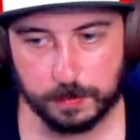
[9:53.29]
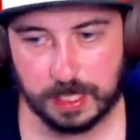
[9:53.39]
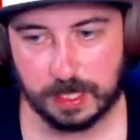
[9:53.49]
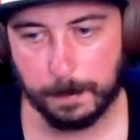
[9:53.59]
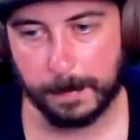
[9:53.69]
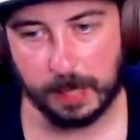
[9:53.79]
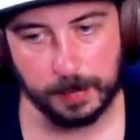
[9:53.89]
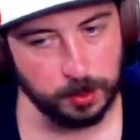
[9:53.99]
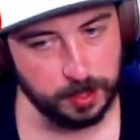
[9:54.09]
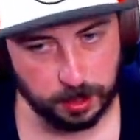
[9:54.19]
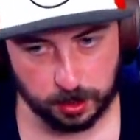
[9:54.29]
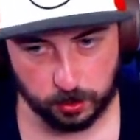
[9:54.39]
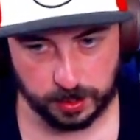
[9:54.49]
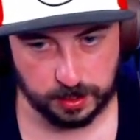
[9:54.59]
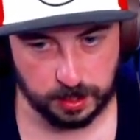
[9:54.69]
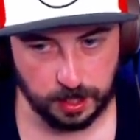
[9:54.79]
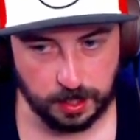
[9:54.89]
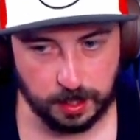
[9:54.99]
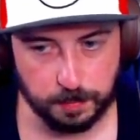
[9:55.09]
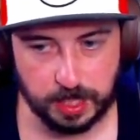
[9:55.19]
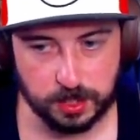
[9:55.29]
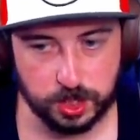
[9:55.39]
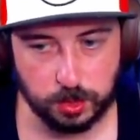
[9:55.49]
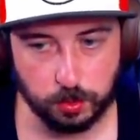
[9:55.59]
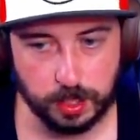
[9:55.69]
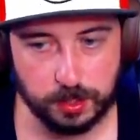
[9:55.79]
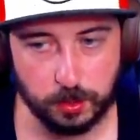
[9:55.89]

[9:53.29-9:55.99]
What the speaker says: me that maybe we're dealing with a Banshee, Wraith,